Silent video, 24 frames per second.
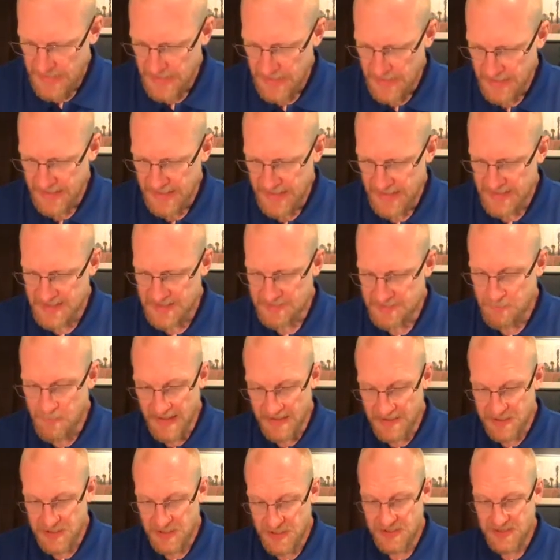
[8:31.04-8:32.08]
He is
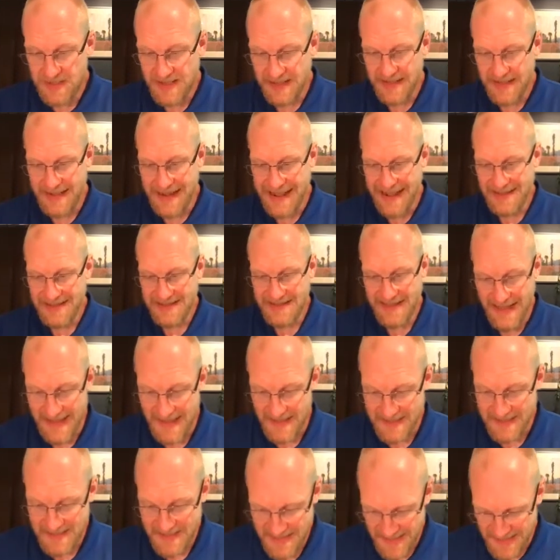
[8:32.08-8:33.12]
mentioned in
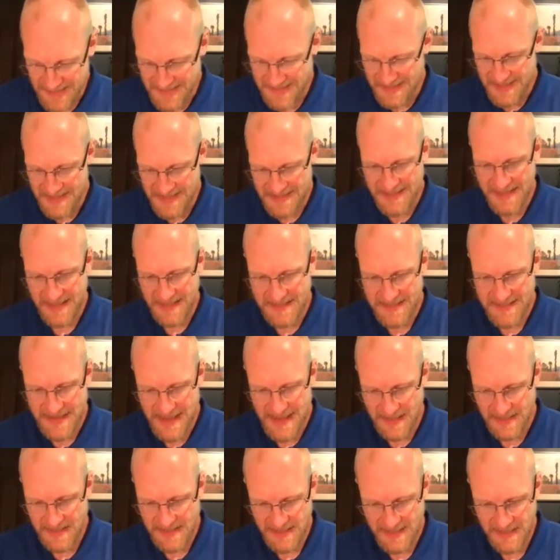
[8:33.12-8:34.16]
Isaiah
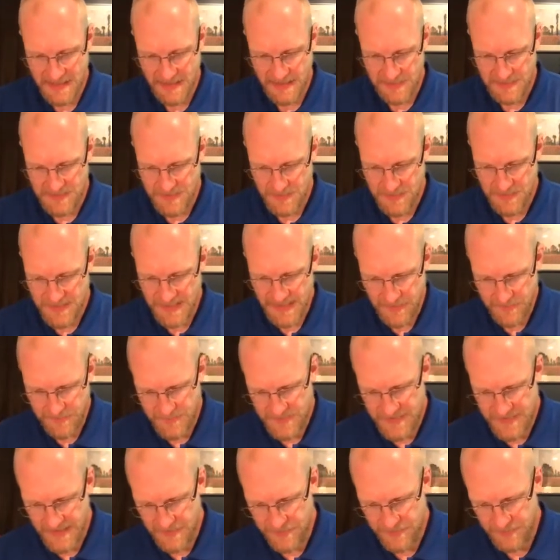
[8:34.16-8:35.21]
66:19. So take
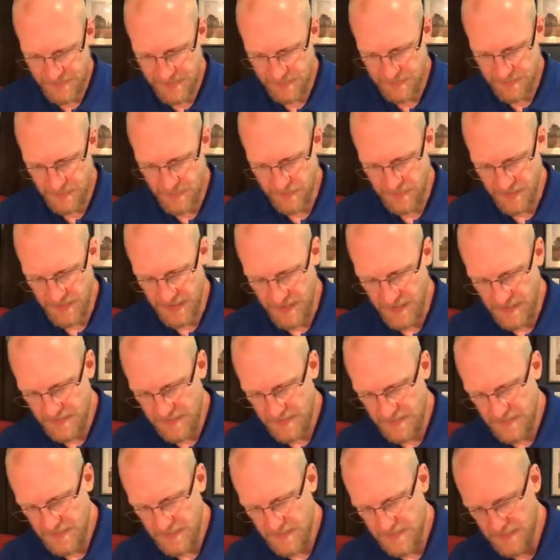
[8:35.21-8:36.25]
a flip over there.
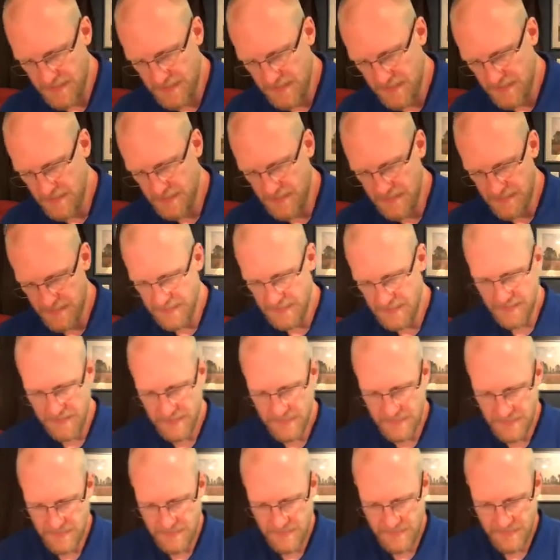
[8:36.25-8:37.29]

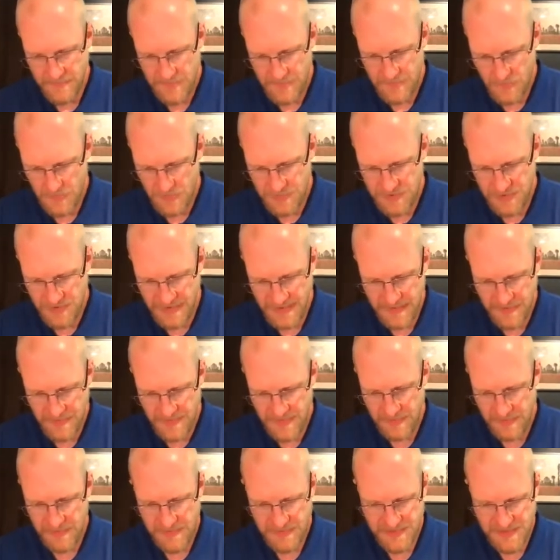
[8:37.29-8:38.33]
Hold your hand
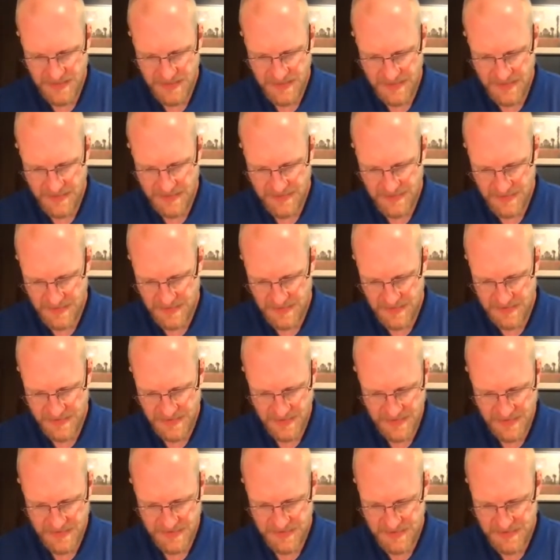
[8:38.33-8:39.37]
there in
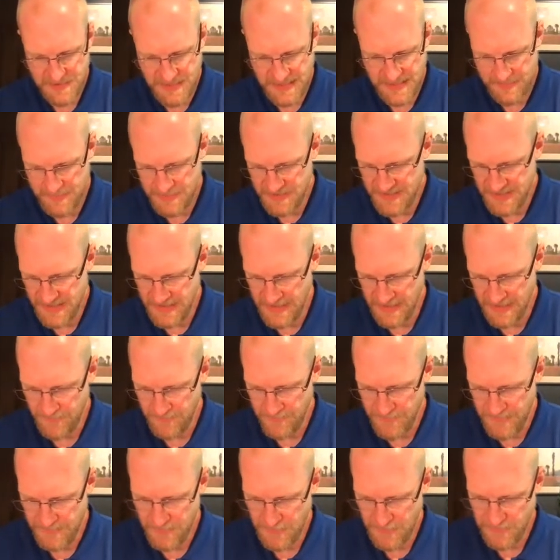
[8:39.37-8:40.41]
Genesis chapter 10 and
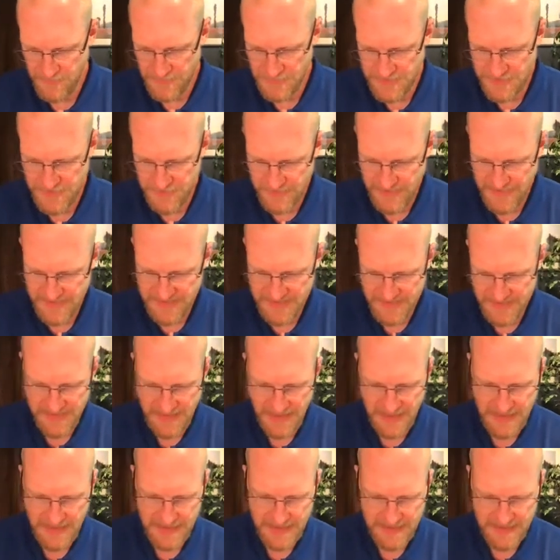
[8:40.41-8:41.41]
flip over to Isaiah